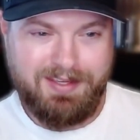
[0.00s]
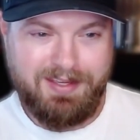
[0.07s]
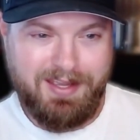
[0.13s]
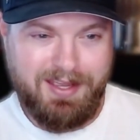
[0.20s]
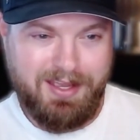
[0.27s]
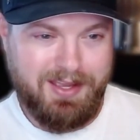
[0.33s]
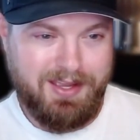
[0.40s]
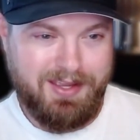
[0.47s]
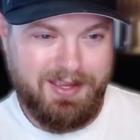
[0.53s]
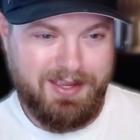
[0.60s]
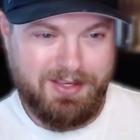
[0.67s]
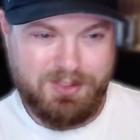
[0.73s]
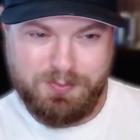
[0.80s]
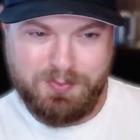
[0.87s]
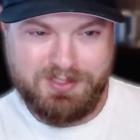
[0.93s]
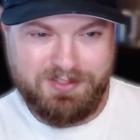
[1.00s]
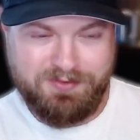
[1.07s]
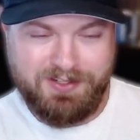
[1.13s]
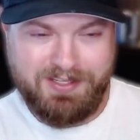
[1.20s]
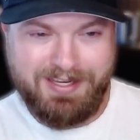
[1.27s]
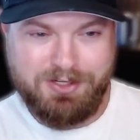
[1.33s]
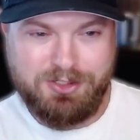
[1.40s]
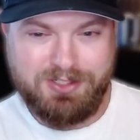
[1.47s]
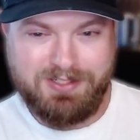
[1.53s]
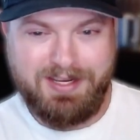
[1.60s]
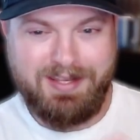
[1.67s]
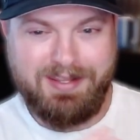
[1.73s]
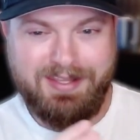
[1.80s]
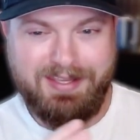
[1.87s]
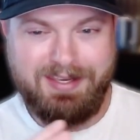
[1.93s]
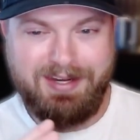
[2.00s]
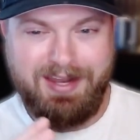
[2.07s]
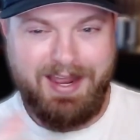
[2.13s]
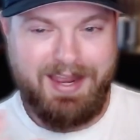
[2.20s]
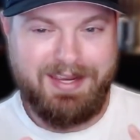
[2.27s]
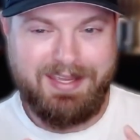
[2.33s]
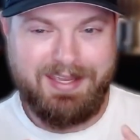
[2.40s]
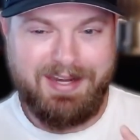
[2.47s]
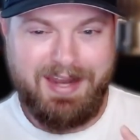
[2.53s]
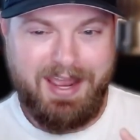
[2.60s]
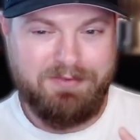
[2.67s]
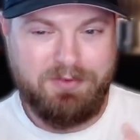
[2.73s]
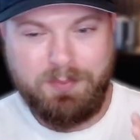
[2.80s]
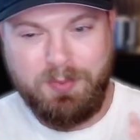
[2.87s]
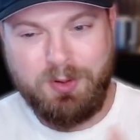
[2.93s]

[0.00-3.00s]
a specific agent, and then I can have a